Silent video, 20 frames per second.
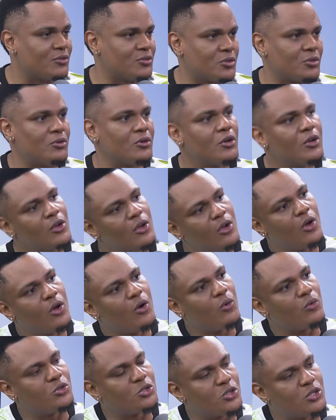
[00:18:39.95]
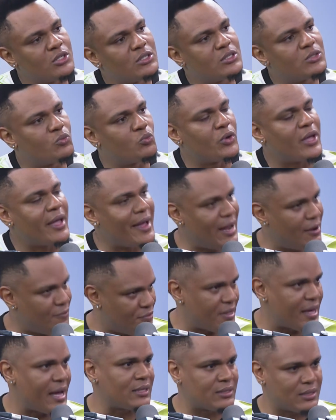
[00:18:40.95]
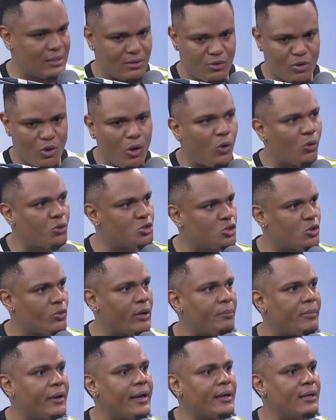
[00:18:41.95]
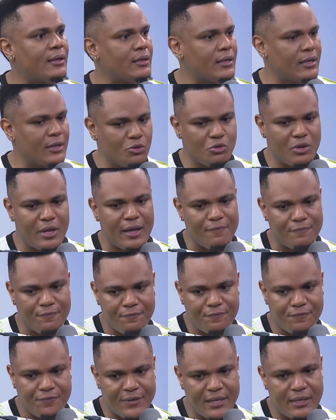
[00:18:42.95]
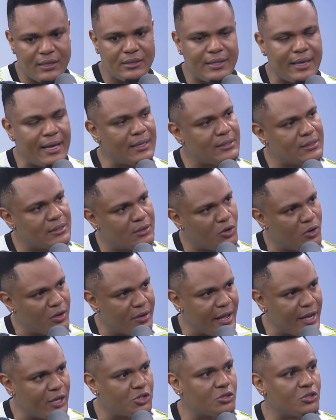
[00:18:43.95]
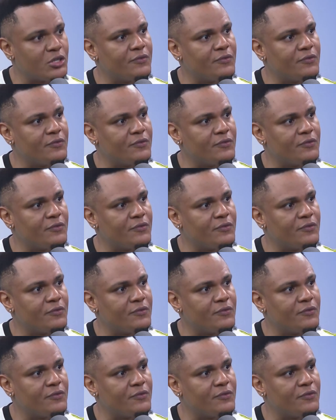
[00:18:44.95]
So shouldn't we have that culture whereby you can feel that connection,